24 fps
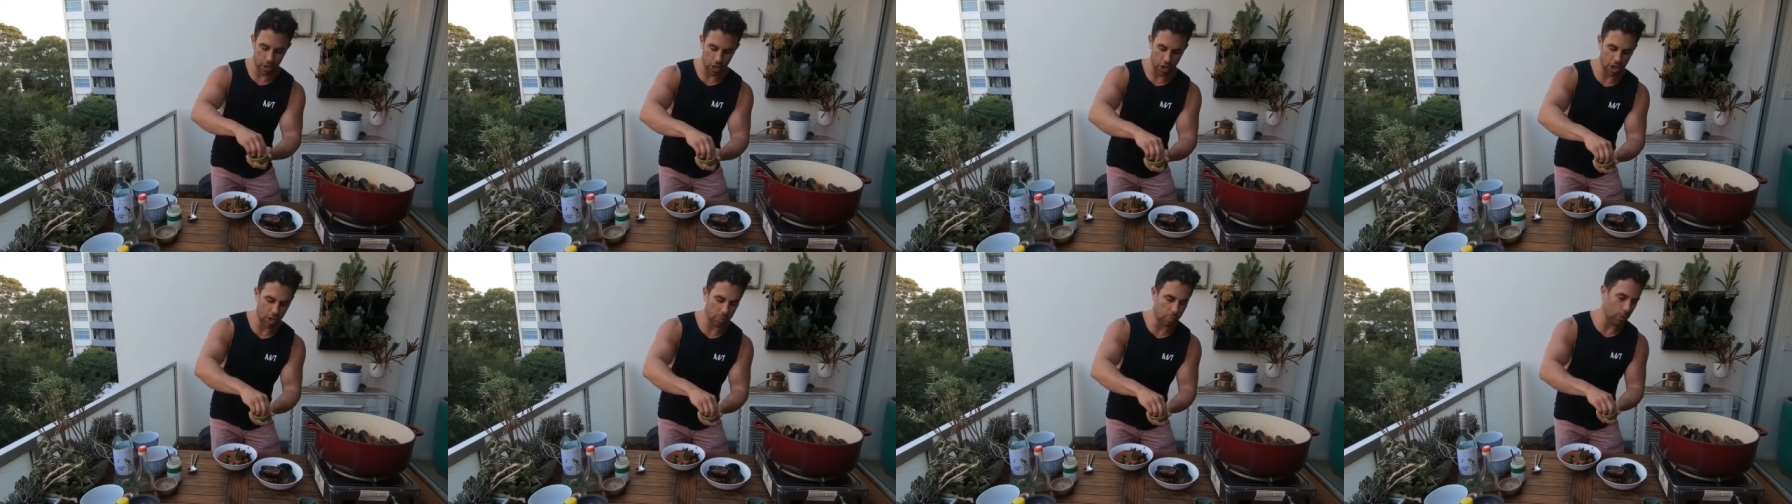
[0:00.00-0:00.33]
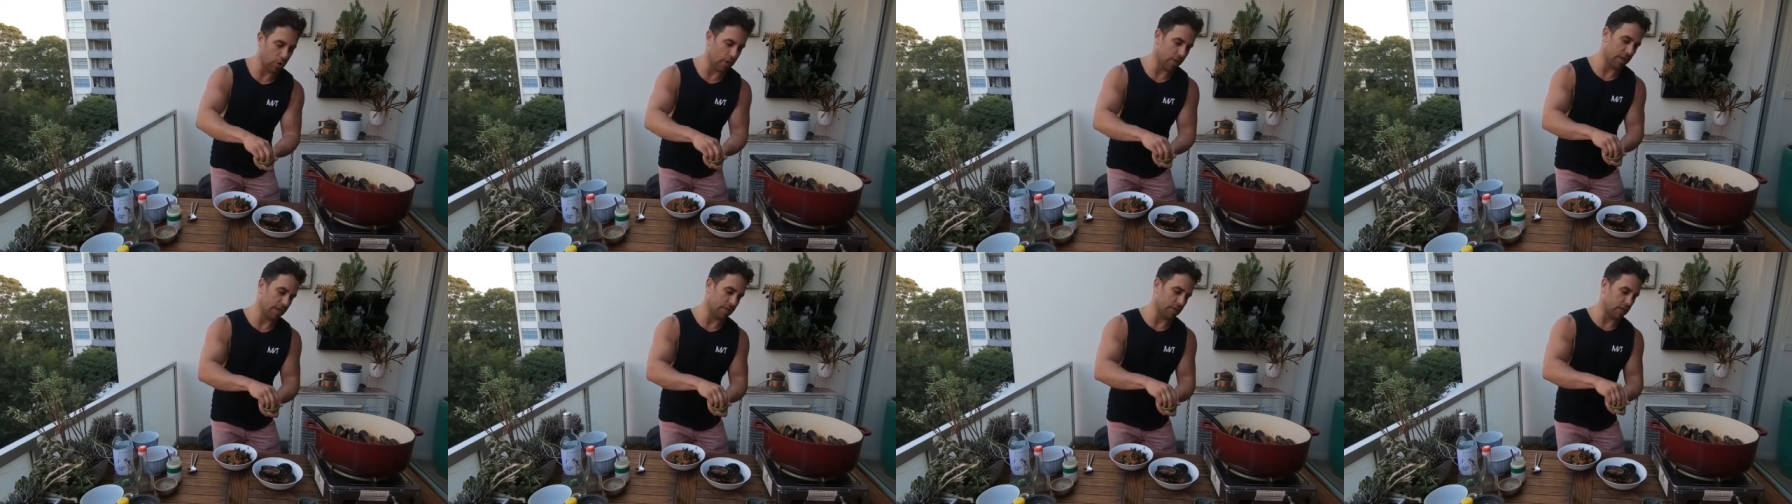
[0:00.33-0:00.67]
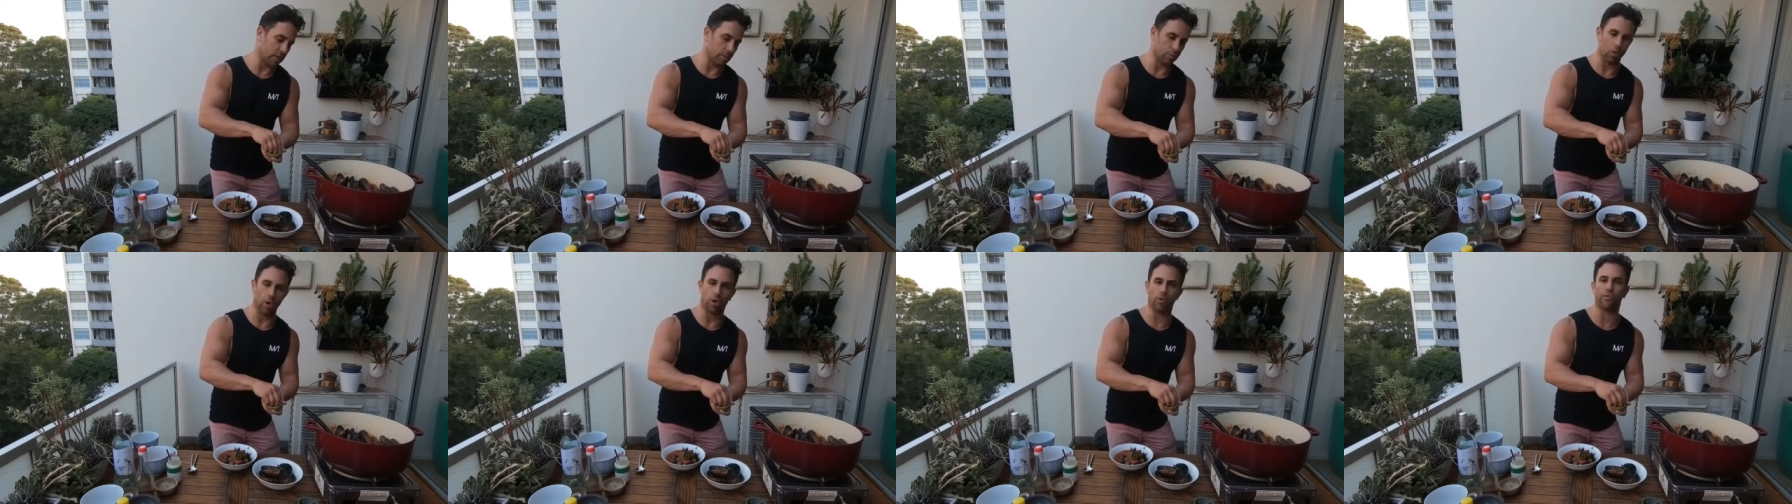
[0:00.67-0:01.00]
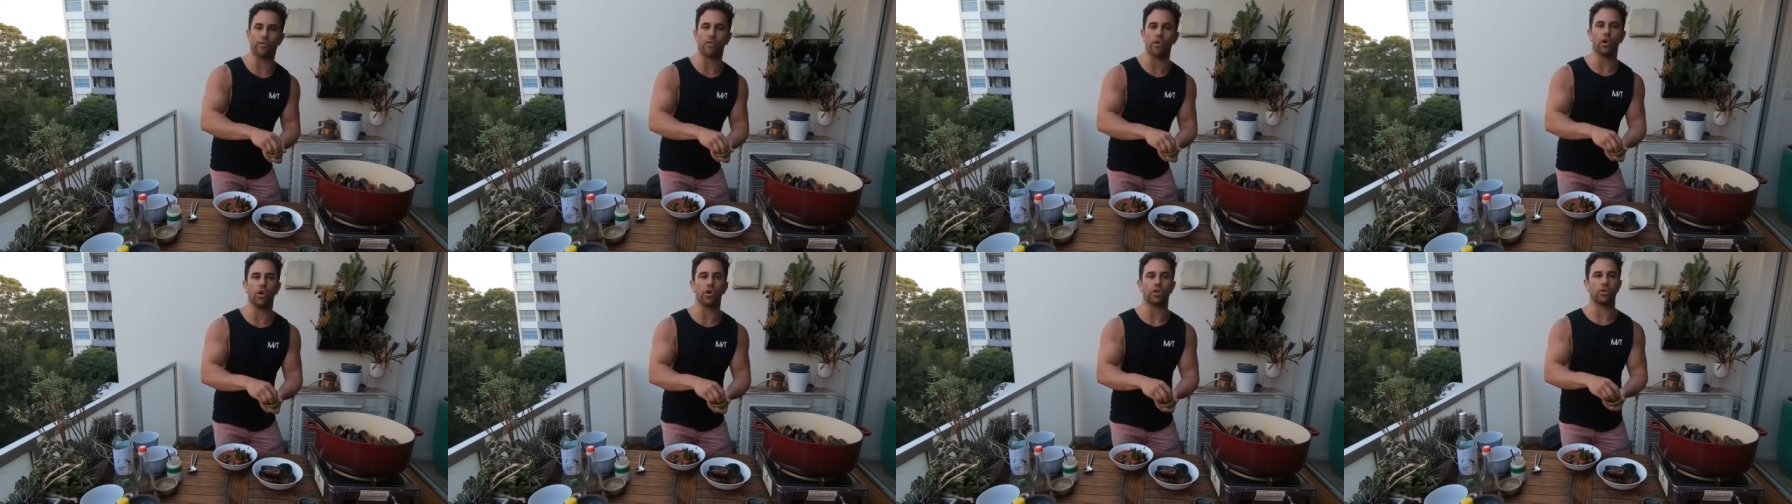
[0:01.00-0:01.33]
You can put it into the
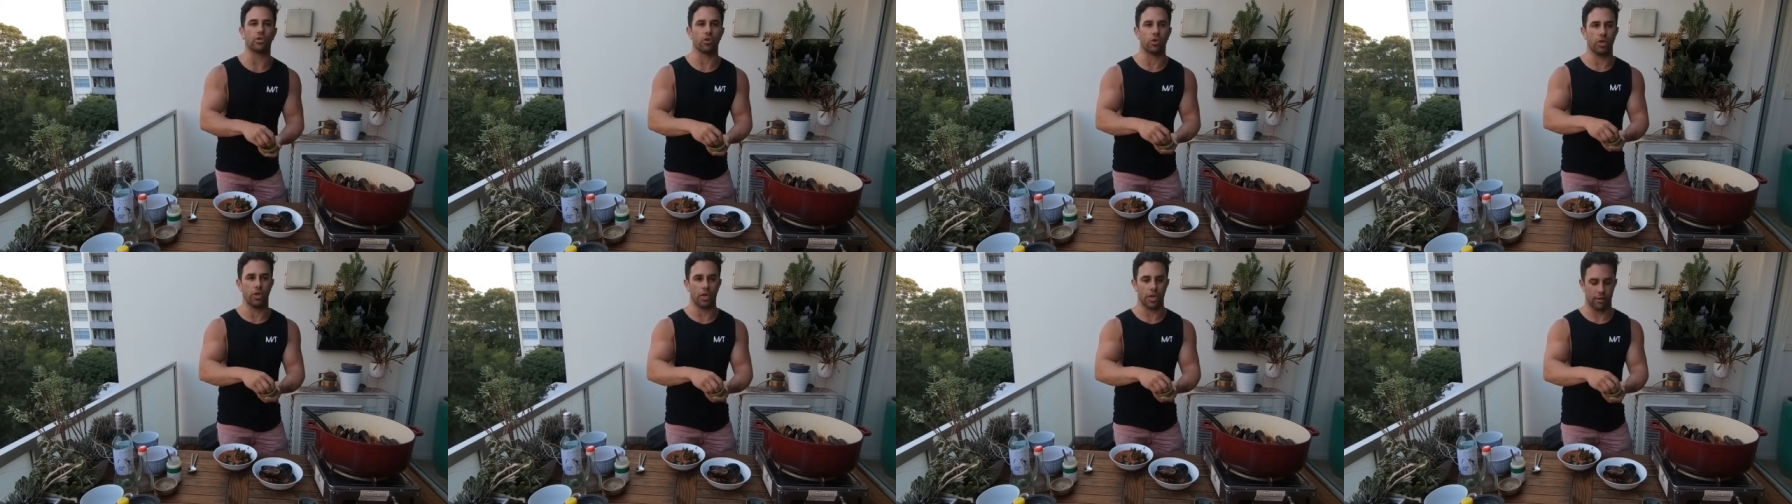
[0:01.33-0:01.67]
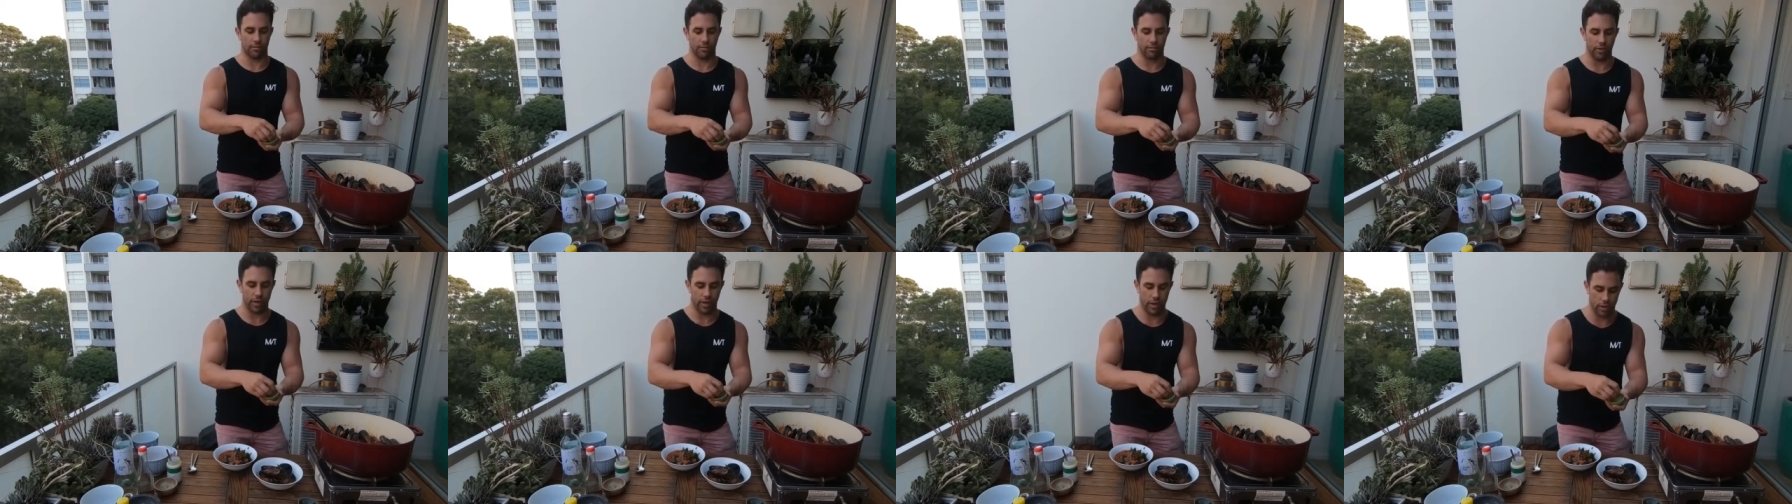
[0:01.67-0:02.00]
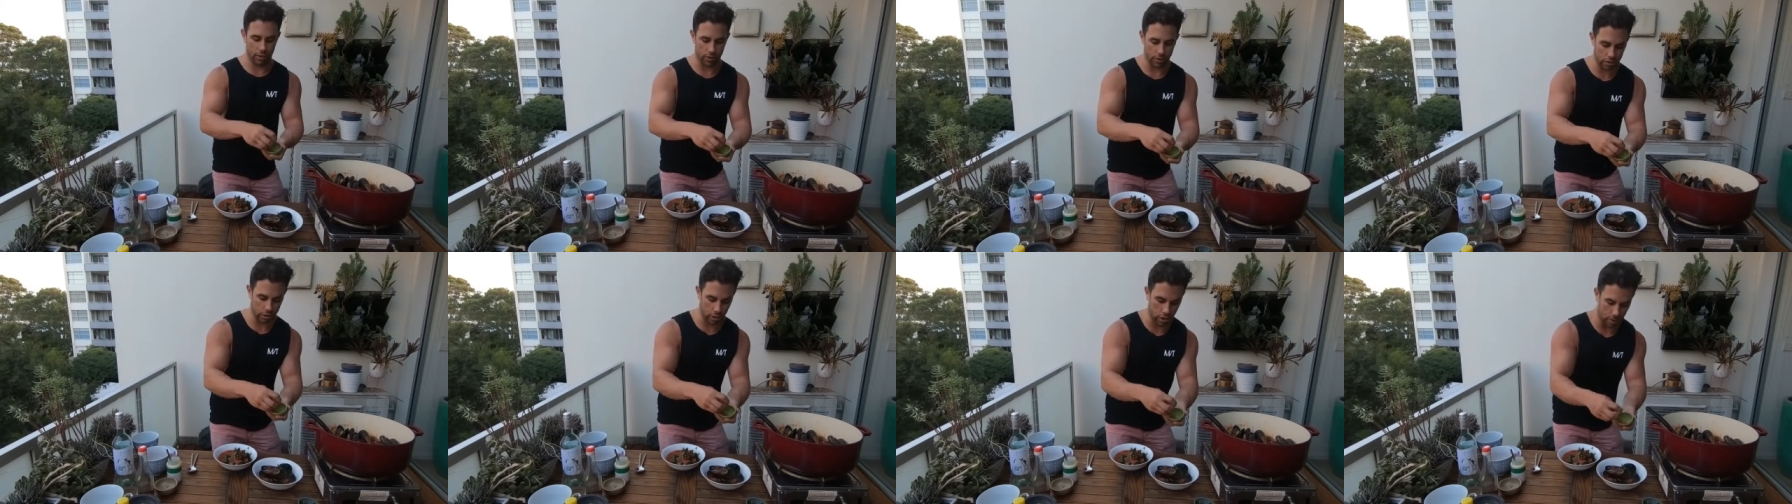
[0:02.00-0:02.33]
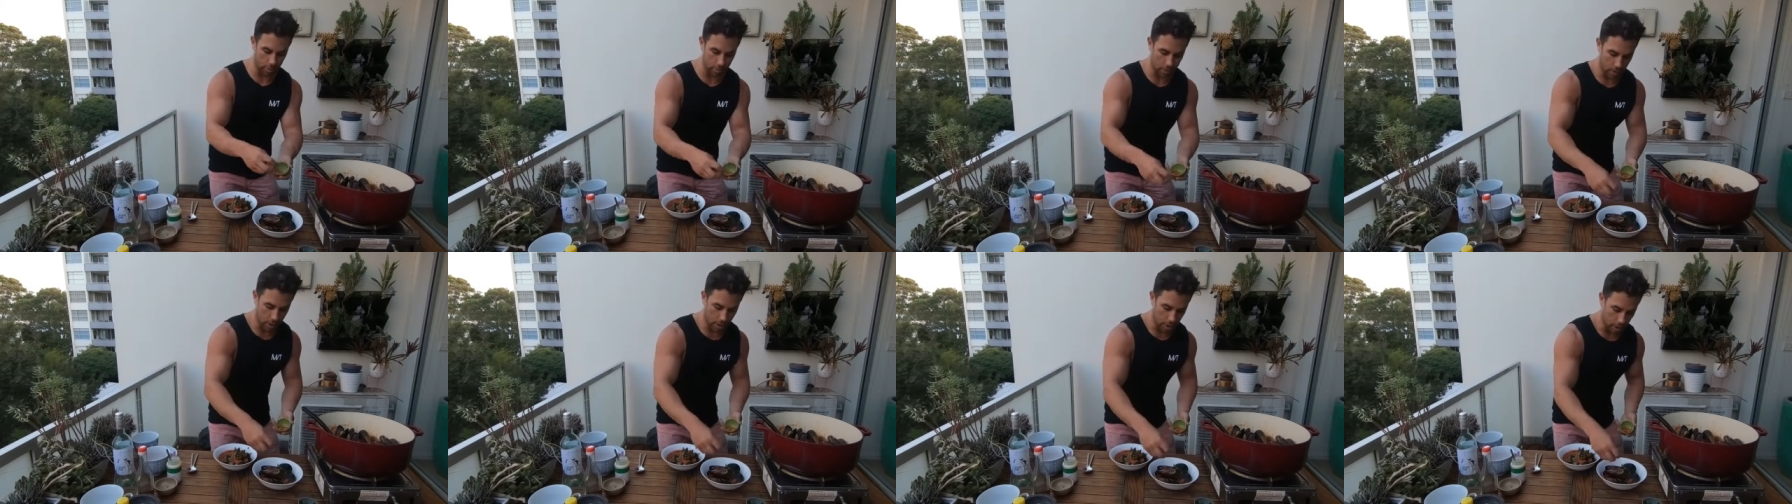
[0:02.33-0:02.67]
broth first or you can flick it on top.